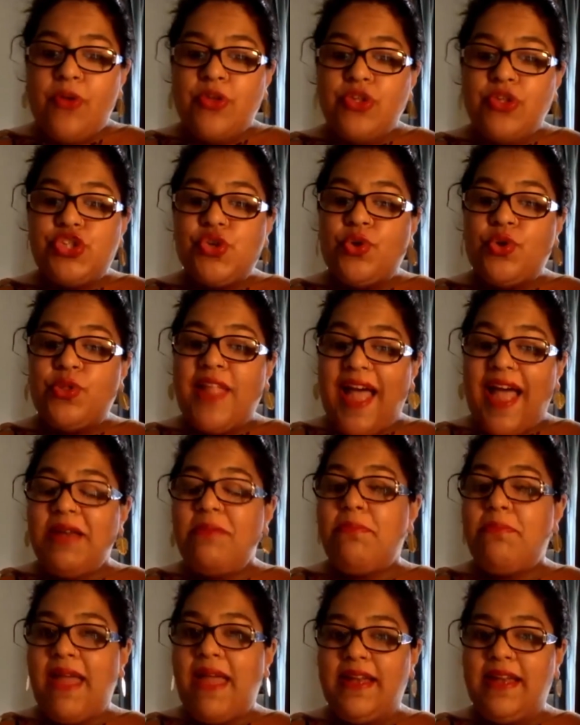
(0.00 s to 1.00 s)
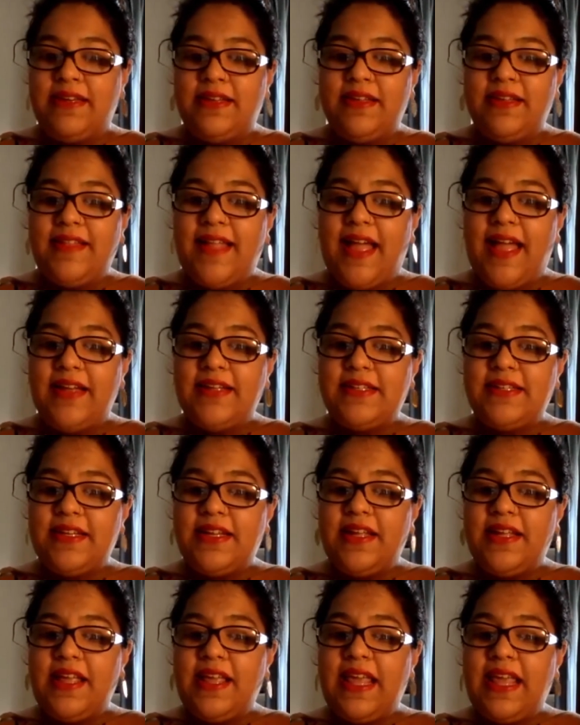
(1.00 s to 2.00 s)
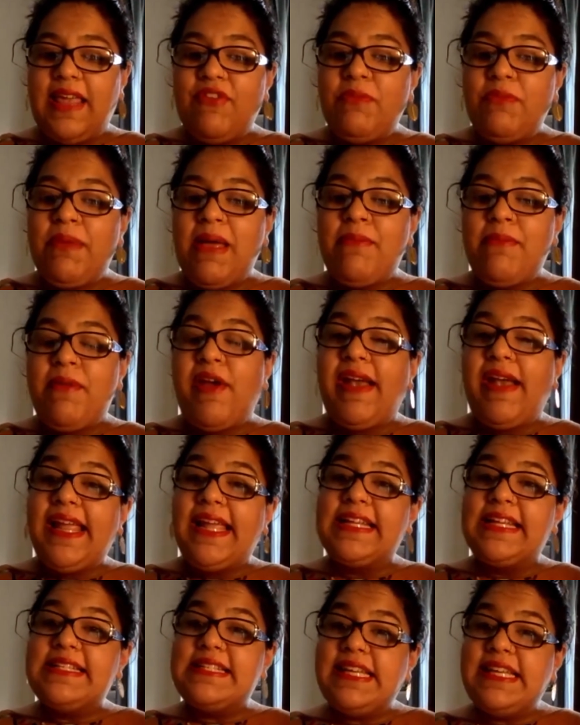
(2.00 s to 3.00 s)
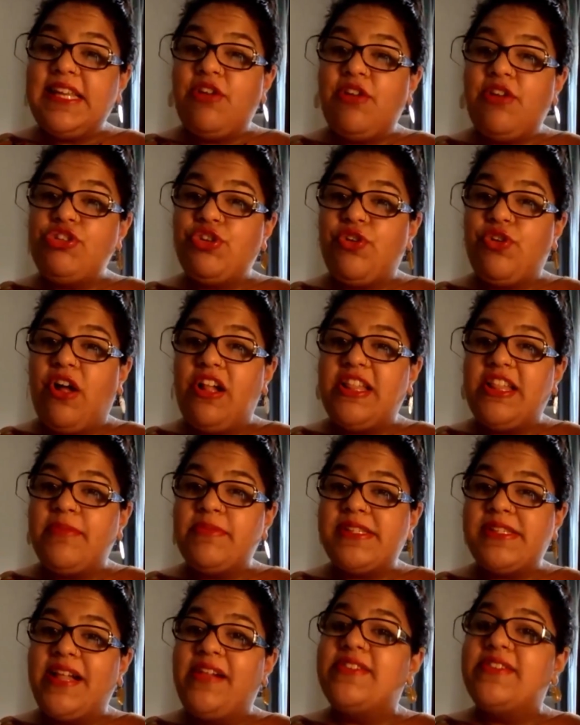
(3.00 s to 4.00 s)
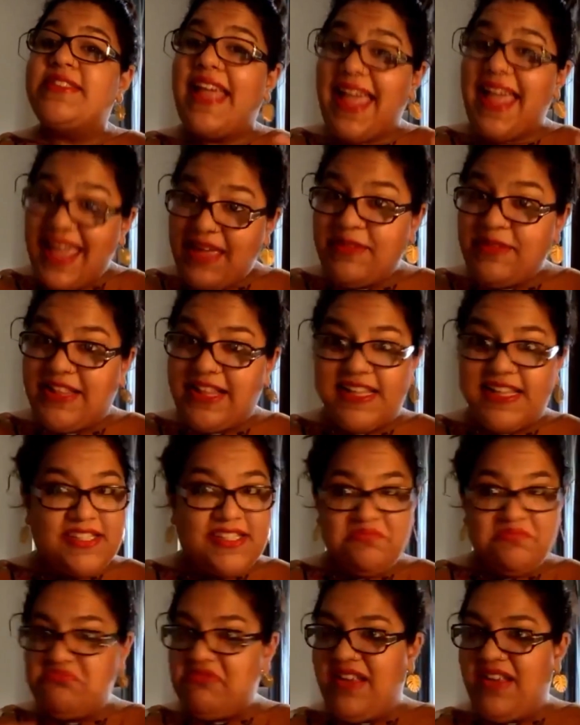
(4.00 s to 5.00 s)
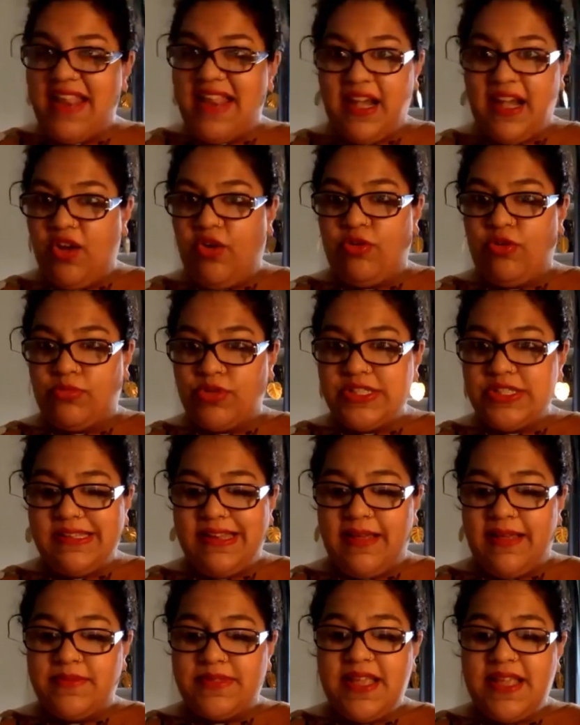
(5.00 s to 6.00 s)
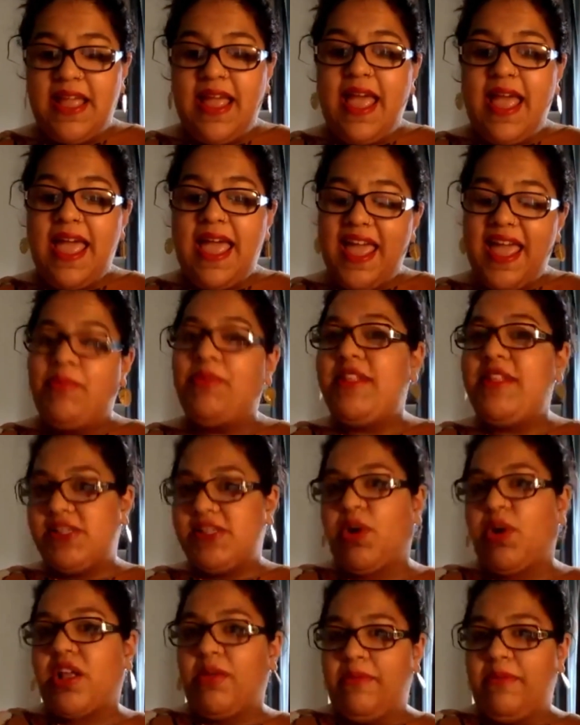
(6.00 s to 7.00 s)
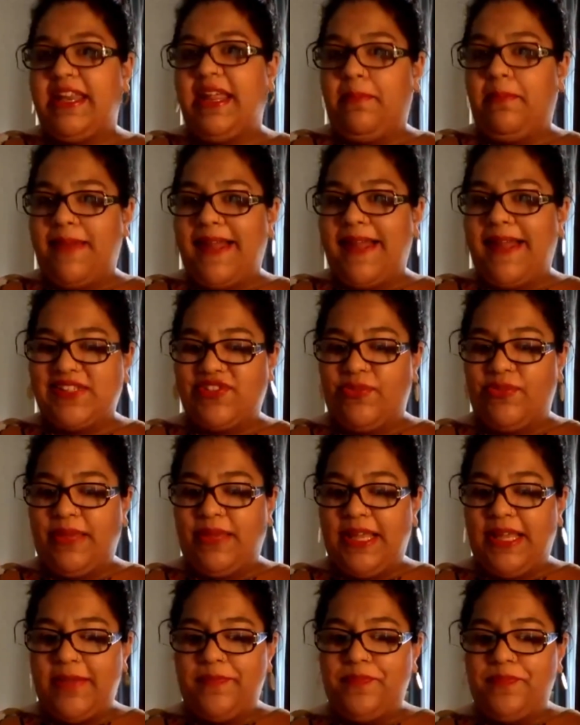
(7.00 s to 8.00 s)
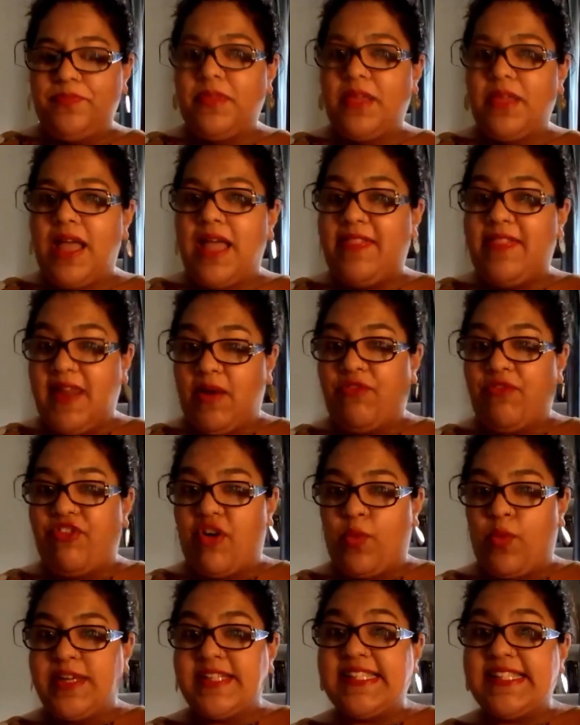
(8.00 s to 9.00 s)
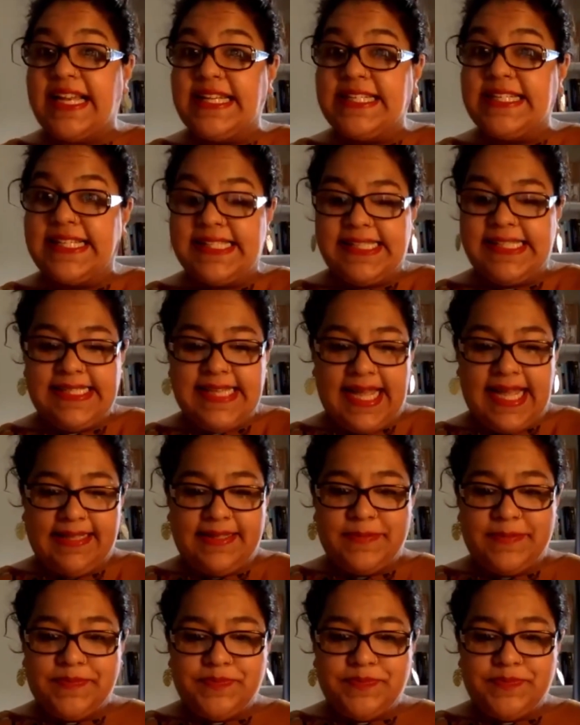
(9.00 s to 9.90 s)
So that meant that even by merely continuing to call themselves Ahmadis, let alone Muslims, Ahmadis were committing blasphemy and therefore were sentenced to death.